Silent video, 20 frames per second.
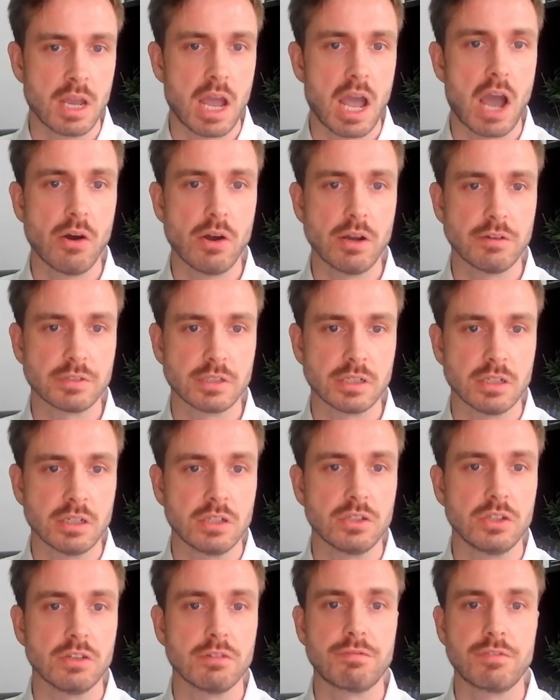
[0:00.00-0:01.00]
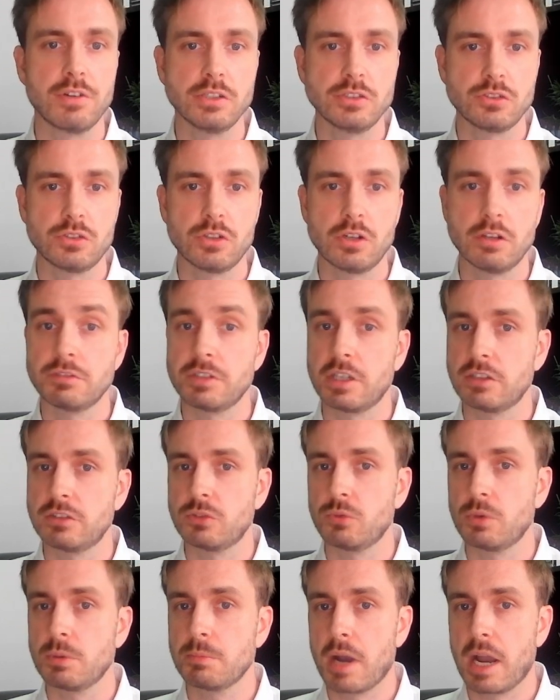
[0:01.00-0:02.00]
However, the flood serves as a
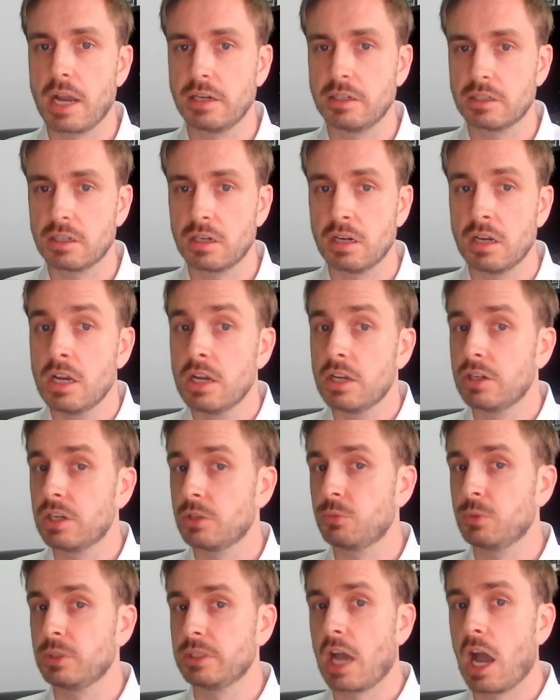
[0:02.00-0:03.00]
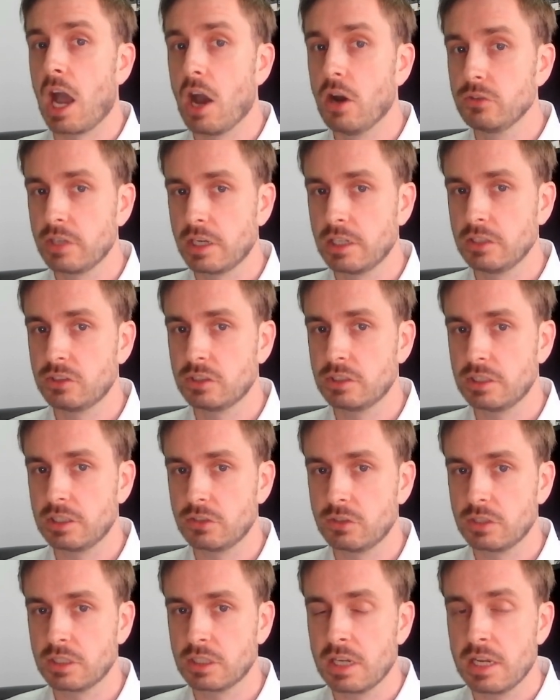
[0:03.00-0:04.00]
reminder that without
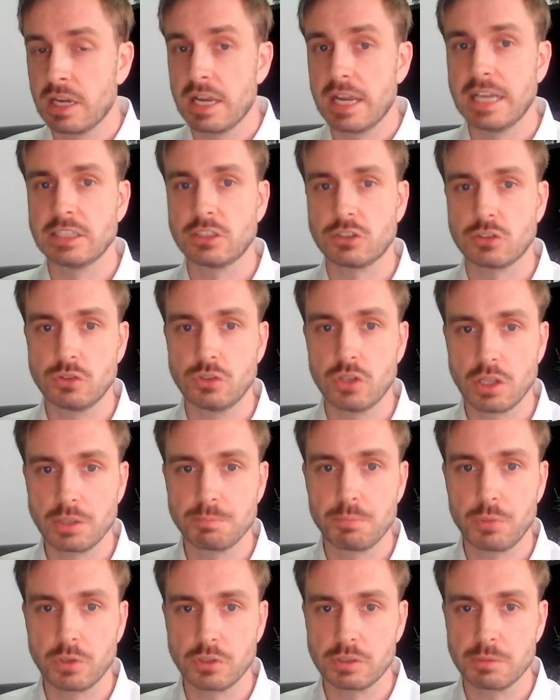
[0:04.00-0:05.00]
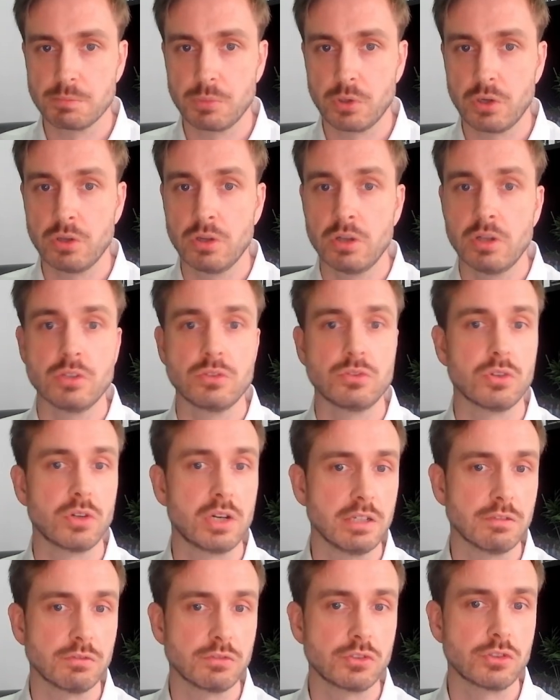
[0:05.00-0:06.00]
engineering, it's not possible to
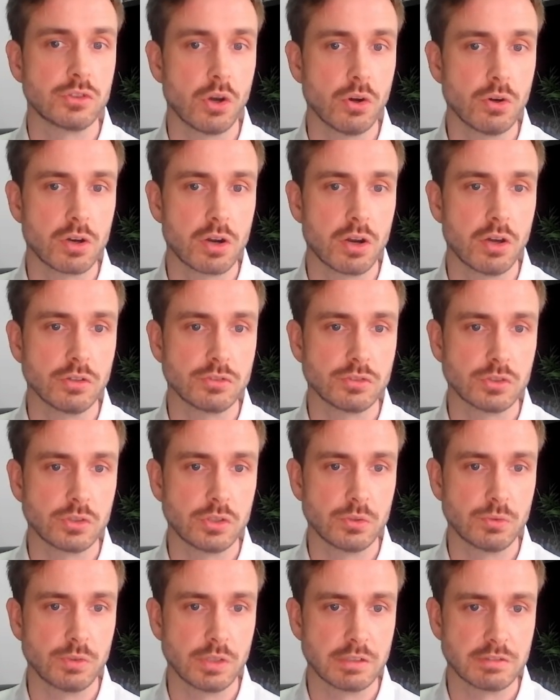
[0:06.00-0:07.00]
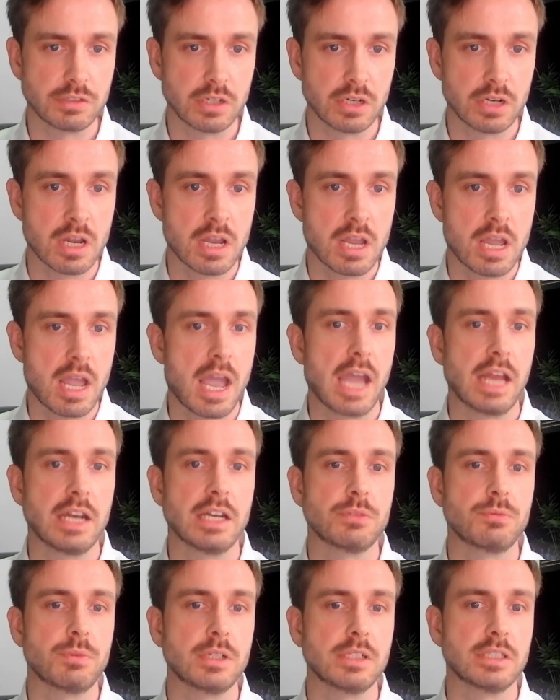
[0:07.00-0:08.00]
live so close to the river, and
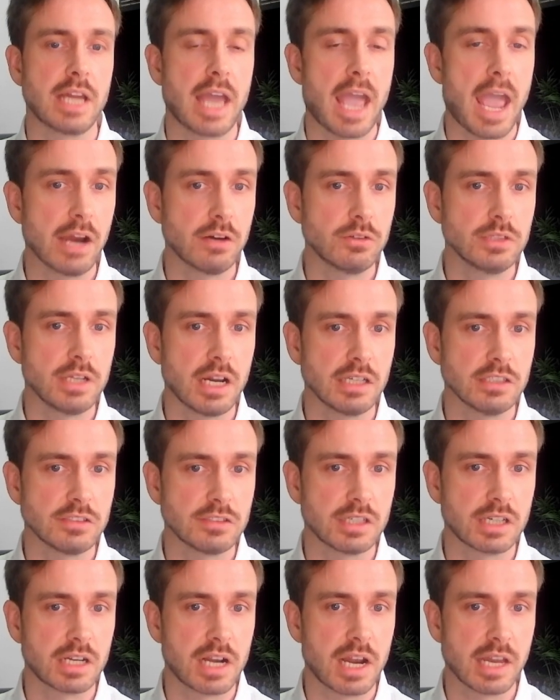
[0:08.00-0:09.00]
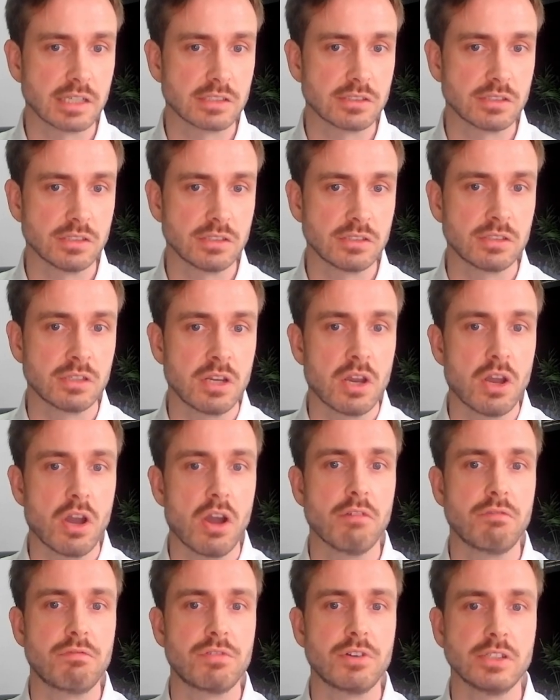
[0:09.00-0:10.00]
that when an area is neglected,
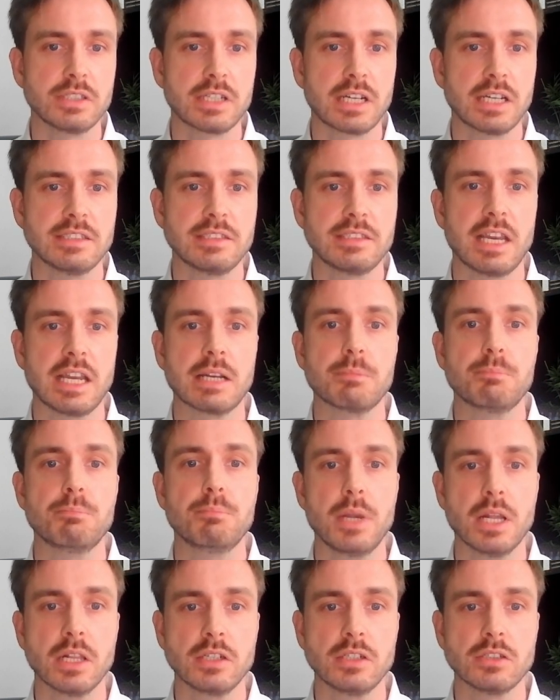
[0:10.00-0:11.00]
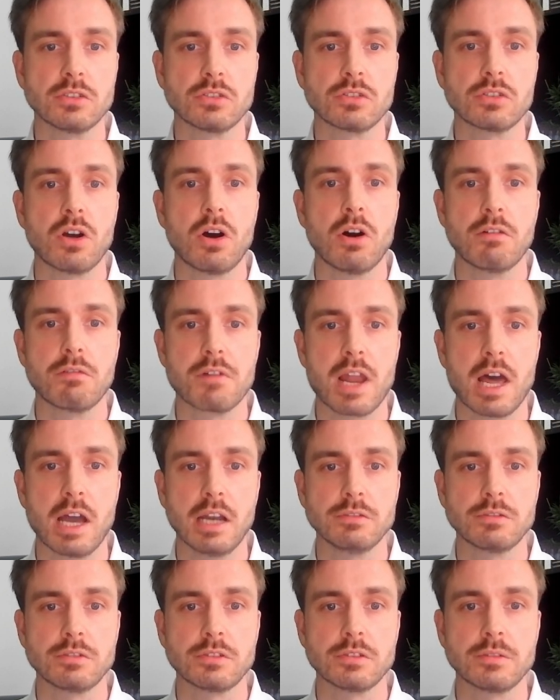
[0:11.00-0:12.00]
a flood can take millions of
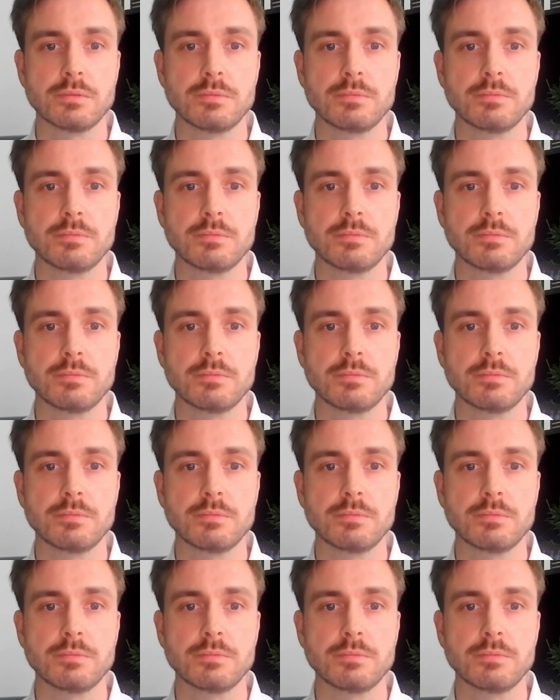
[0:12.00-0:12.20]
lives.